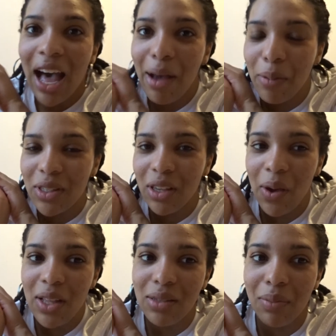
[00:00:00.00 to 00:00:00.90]
I was
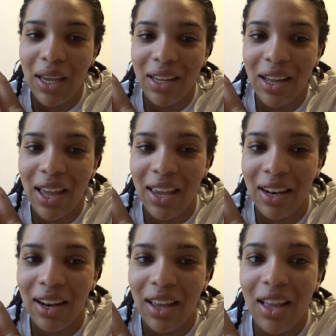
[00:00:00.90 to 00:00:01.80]
going to make
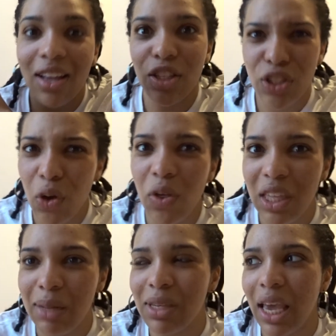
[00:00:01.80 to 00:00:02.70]
a snow
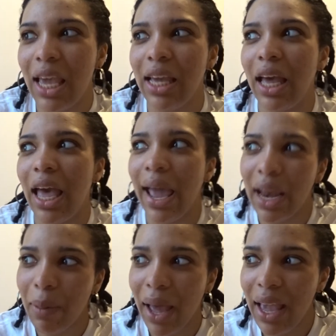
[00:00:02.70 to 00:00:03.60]
themed cake
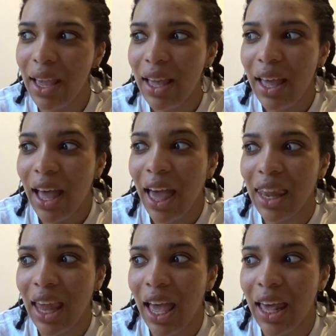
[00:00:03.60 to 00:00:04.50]
anyway,
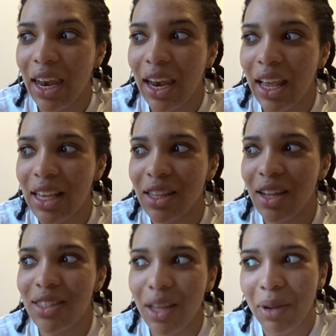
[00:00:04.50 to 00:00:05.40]
and then it started
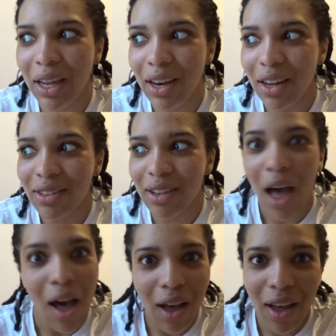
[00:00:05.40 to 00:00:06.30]
snowing. I was like,
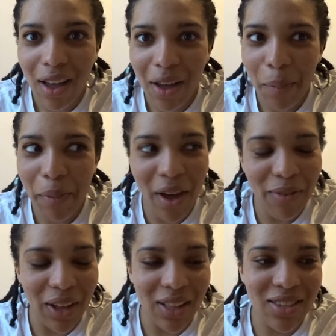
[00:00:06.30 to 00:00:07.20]
oh,
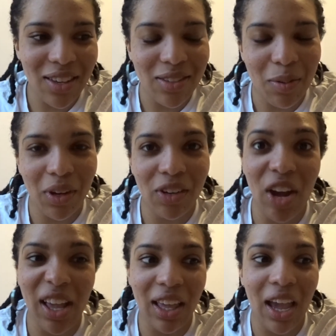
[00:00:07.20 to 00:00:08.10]
perfect. So I'm gonna
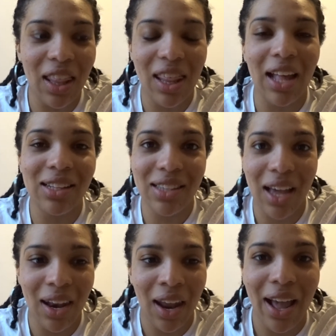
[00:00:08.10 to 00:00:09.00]
try and get that
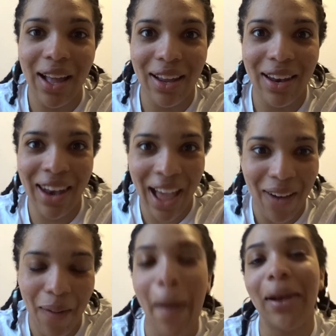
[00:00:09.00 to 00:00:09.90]
done
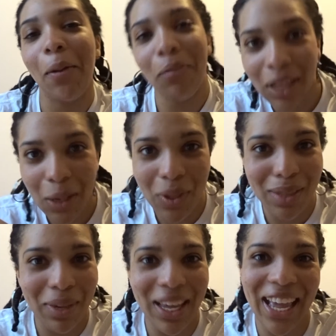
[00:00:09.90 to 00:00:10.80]
now, and I'll bring you with
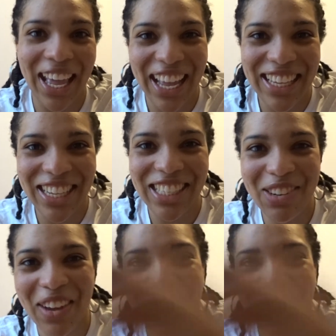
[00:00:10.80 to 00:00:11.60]
me as I do it.